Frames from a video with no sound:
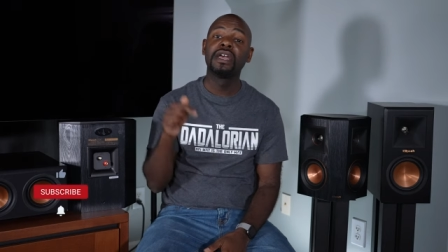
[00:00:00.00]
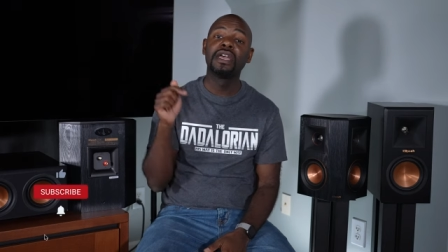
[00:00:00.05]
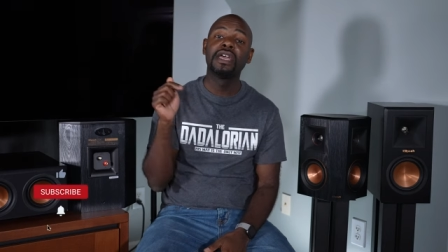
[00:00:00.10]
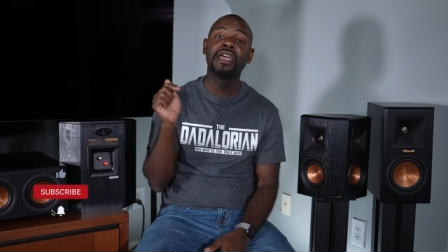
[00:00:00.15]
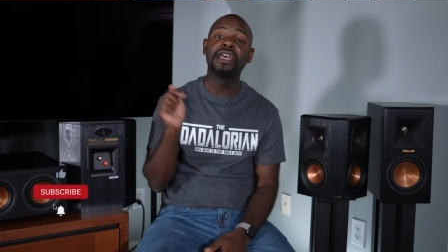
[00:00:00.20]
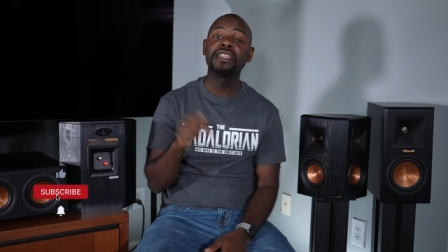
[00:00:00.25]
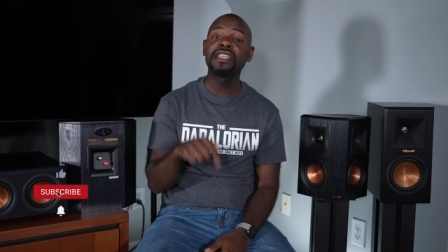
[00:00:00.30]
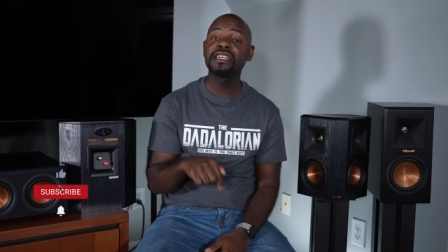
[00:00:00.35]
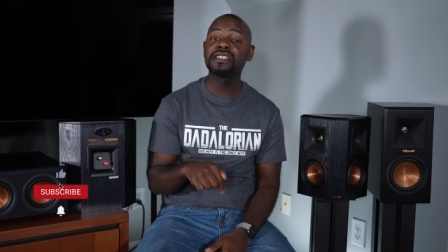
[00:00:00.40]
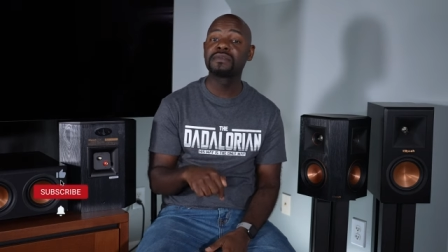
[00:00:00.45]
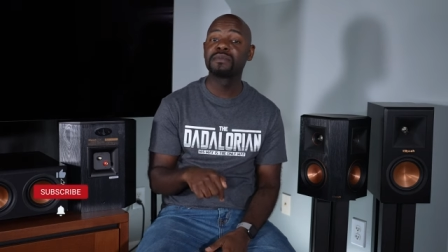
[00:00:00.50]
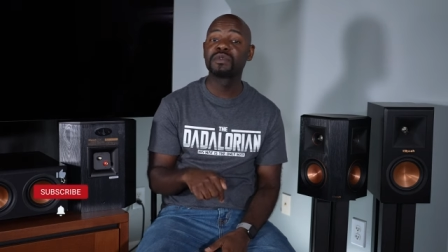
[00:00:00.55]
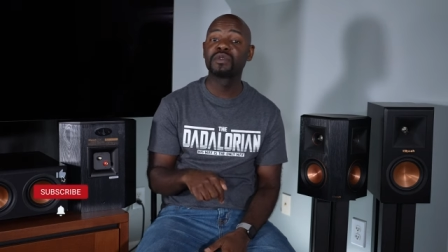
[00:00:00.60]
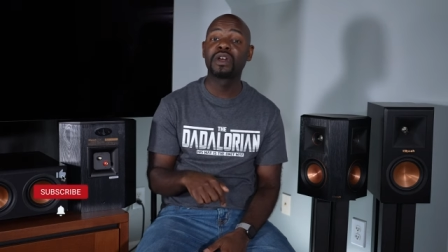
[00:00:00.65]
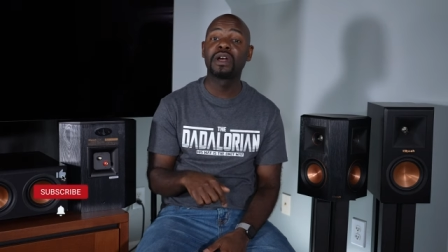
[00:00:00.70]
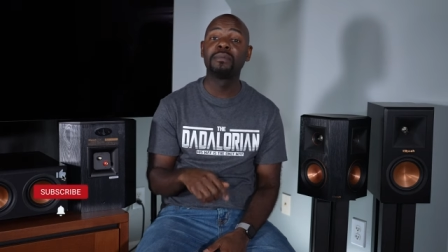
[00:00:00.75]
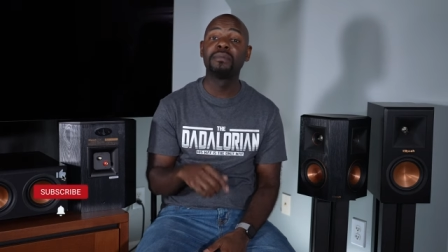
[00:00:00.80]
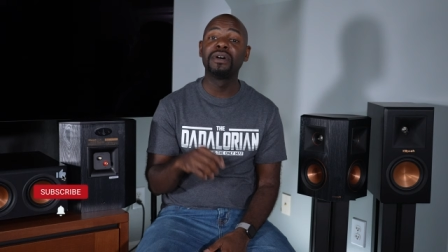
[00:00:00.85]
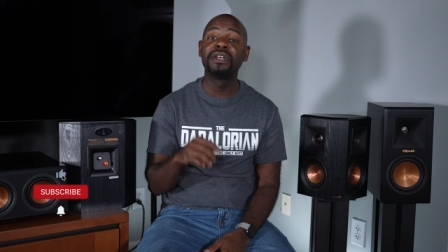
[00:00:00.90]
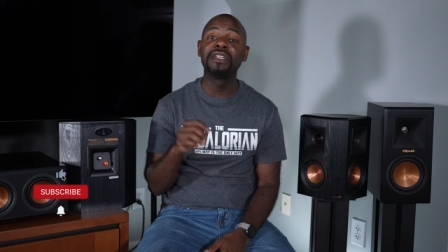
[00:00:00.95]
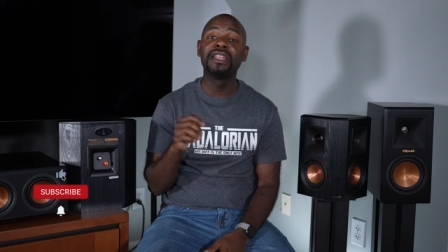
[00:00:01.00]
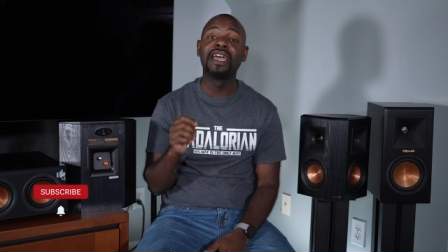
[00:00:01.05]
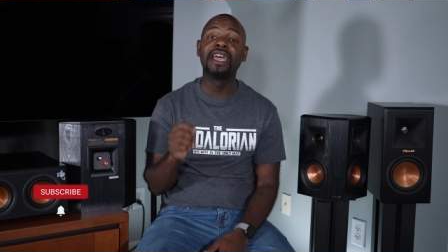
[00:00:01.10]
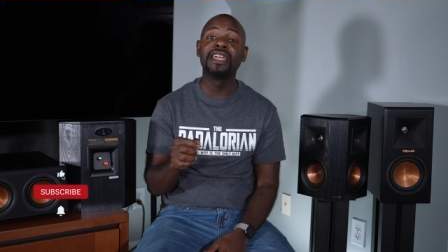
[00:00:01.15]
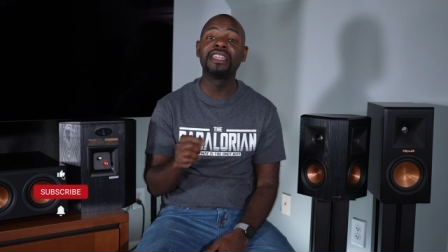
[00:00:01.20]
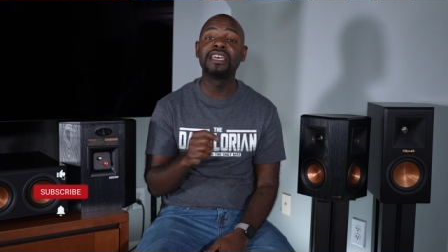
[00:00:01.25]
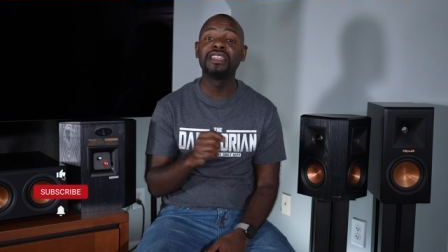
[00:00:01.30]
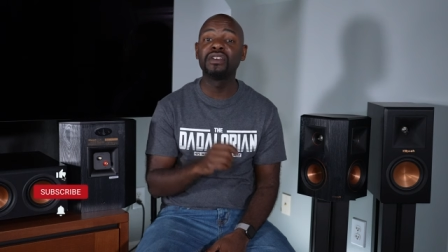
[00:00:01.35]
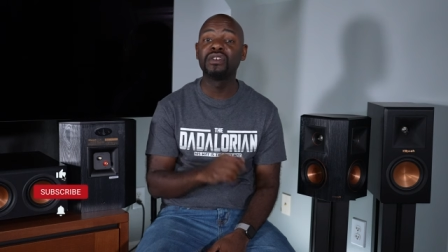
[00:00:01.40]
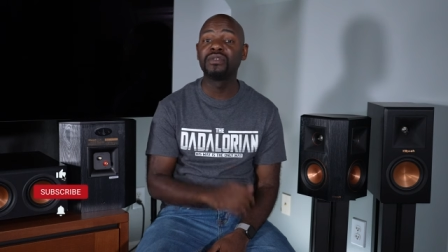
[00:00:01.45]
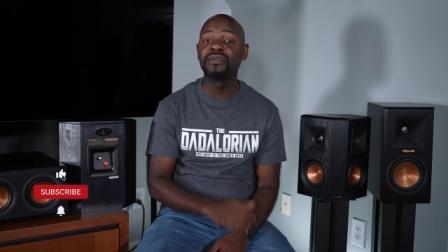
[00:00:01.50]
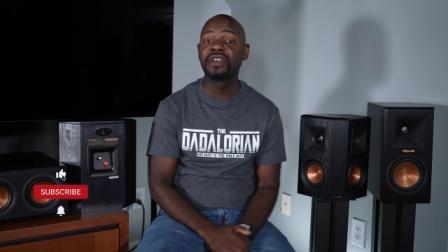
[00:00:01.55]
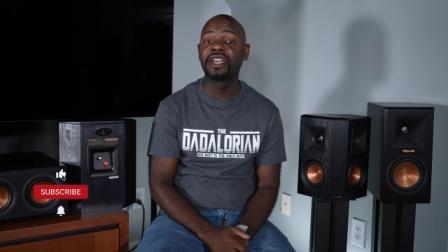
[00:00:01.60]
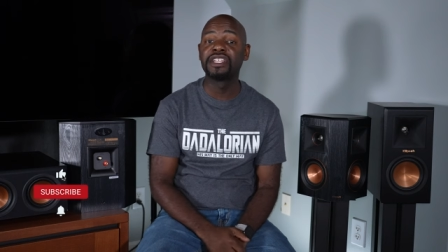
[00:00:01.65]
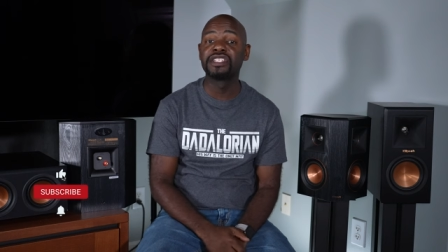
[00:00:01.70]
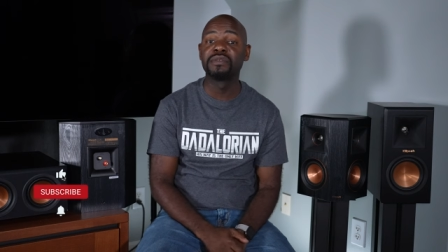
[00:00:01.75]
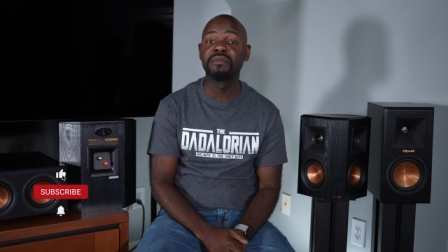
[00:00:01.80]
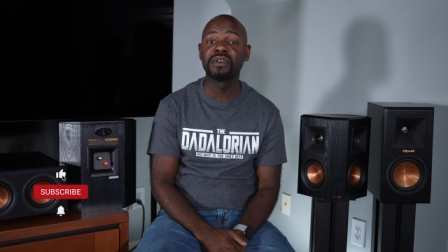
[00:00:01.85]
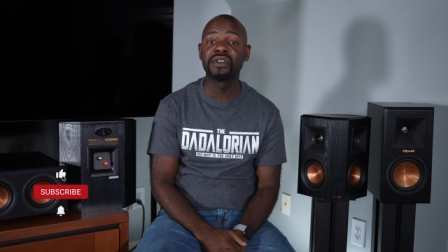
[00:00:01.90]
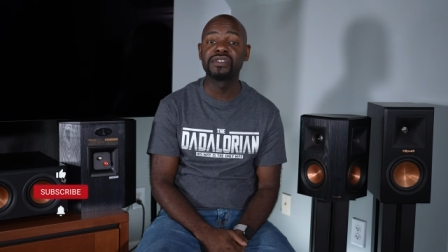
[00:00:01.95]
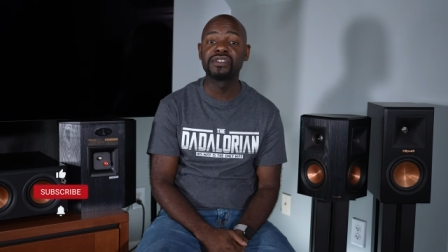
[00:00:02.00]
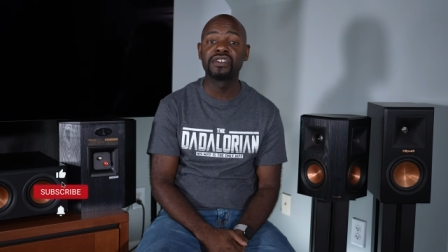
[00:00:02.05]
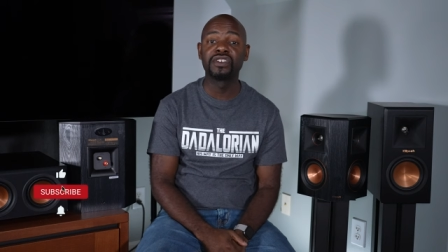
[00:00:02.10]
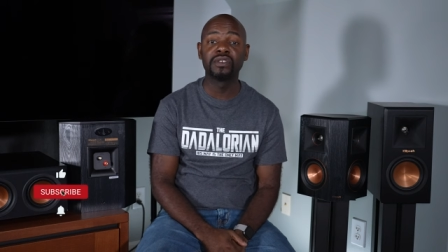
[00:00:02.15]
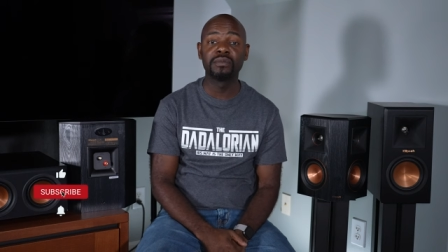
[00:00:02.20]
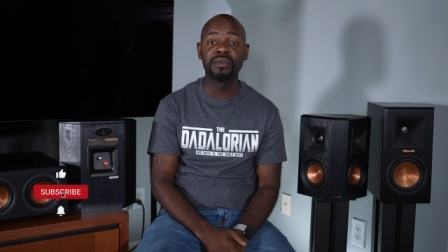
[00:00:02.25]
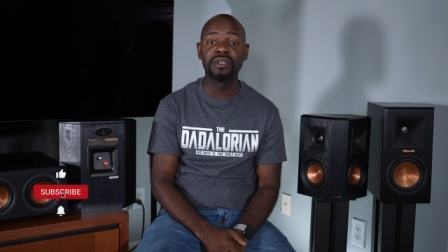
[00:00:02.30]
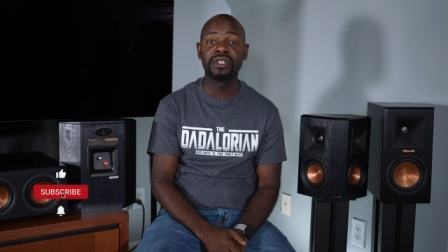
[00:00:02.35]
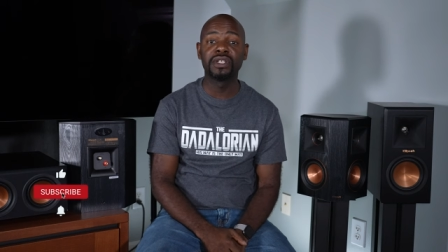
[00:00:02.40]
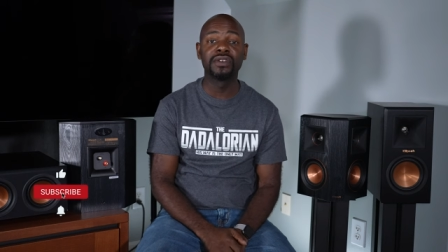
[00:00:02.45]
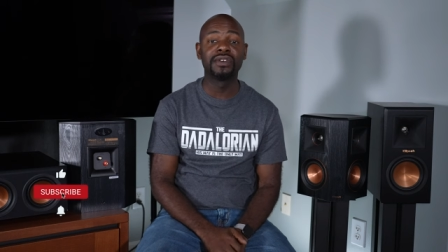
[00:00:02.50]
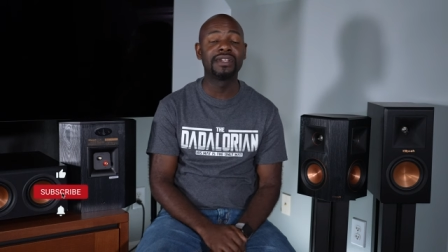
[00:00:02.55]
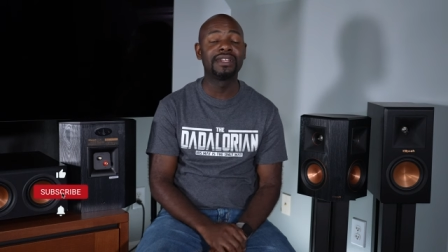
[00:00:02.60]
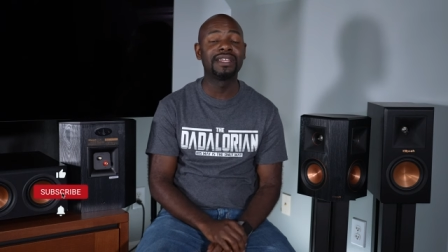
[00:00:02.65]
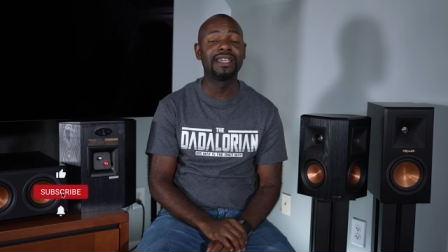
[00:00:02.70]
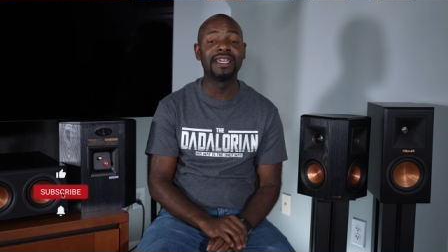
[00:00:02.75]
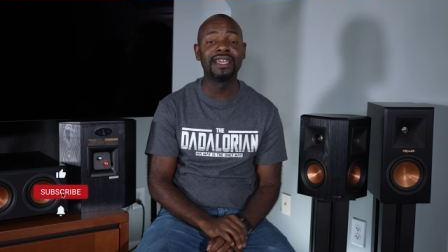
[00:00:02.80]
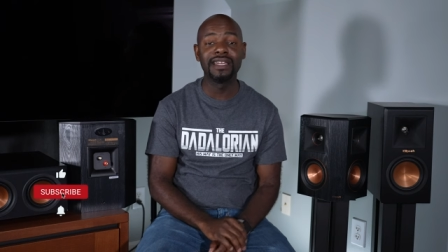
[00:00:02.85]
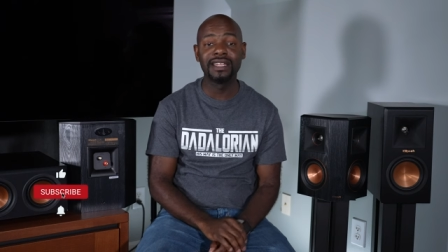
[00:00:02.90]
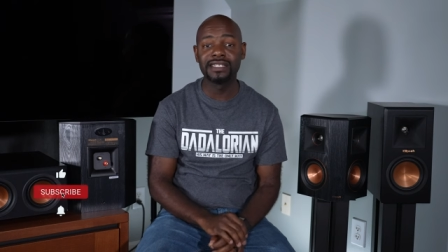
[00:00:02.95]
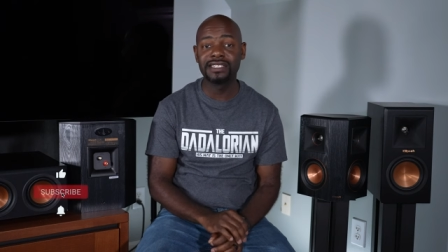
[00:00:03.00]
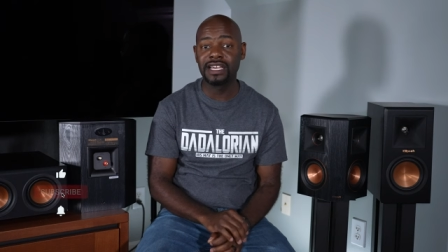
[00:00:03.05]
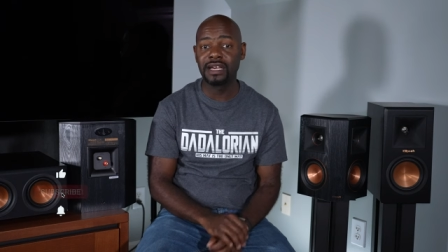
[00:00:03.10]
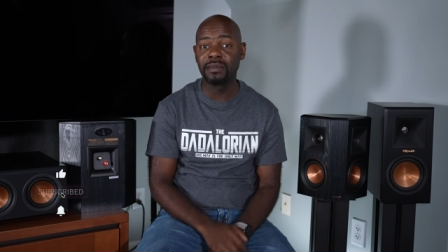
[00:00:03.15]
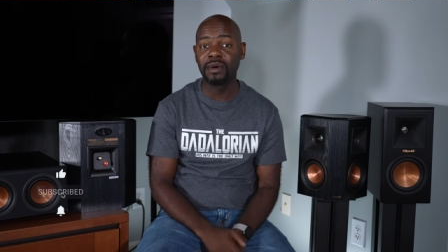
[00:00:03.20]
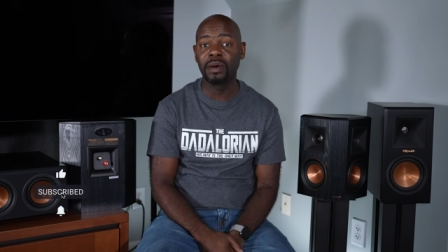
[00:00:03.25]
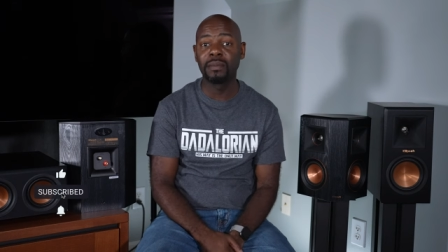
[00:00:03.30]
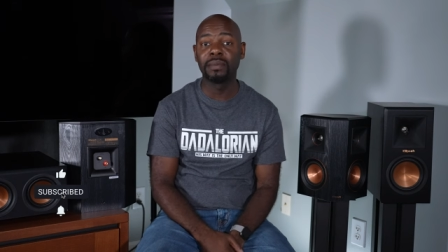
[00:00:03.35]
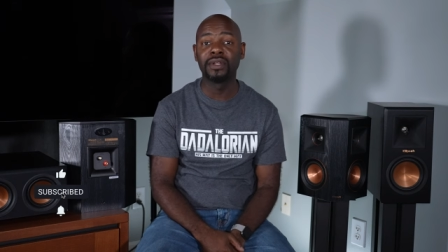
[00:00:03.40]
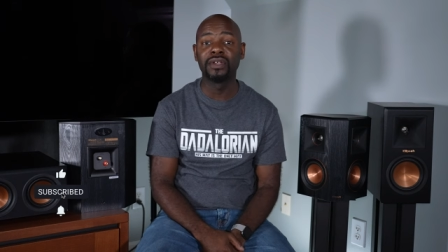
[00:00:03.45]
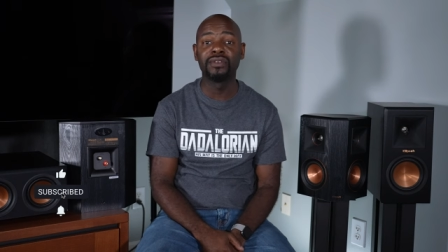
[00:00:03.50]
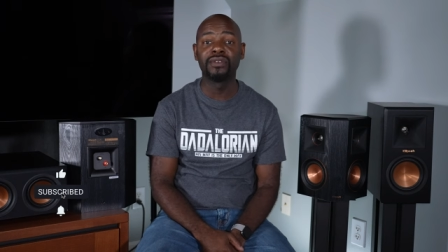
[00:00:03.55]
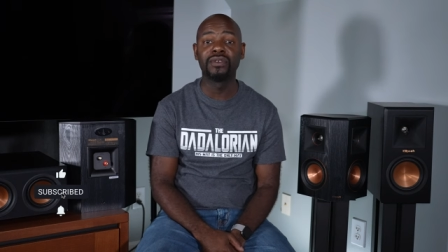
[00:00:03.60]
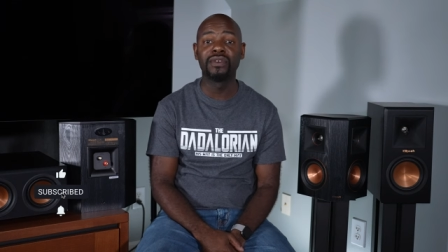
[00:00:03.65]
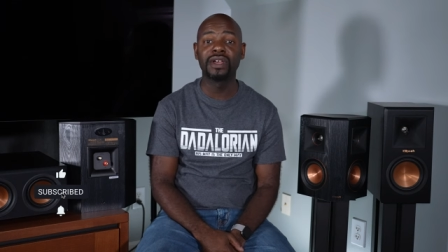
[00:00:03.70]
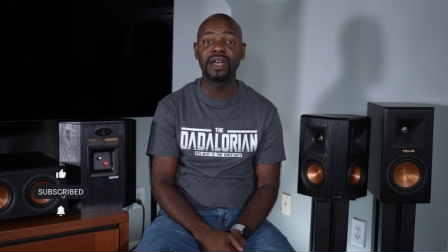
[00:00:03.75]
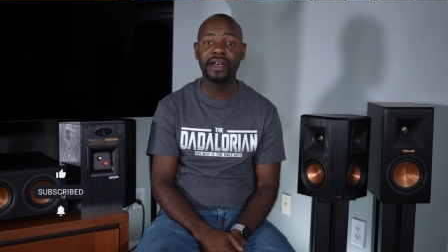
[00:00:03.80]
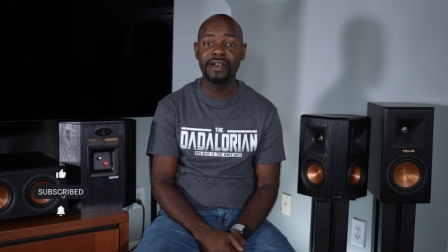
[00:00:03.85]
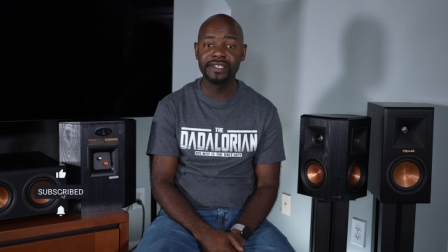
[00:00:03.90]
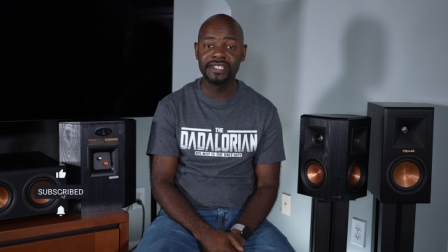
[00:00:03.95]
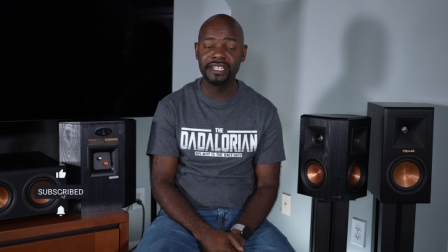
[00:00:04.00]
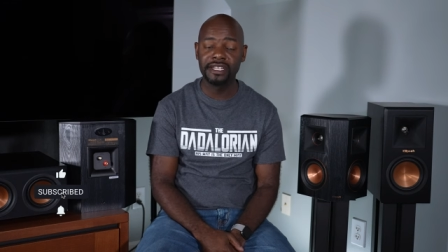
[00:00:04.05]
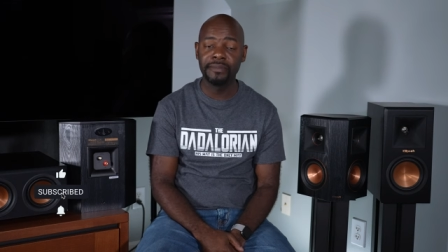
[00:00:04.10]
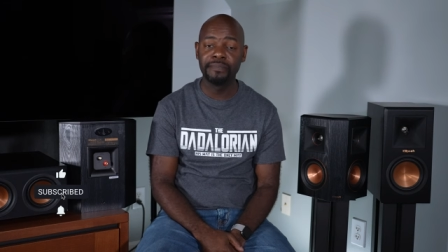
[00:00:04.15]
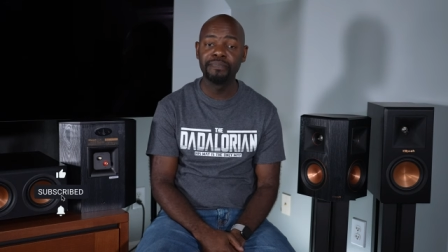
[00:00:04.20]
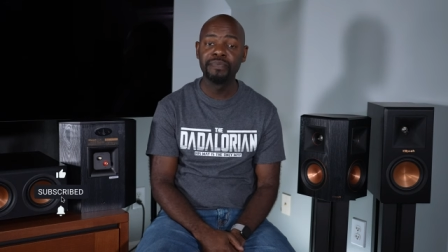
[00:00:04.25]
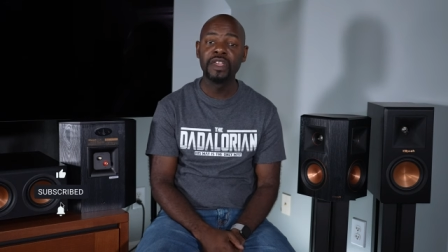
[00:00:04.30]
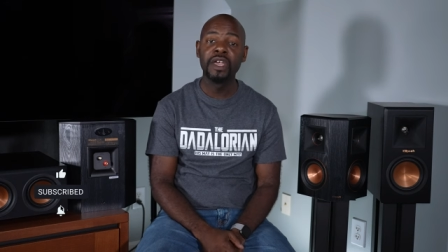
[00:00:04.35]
hit that subscribe button and that notification bell so you'll be alerted anytime I upload new content.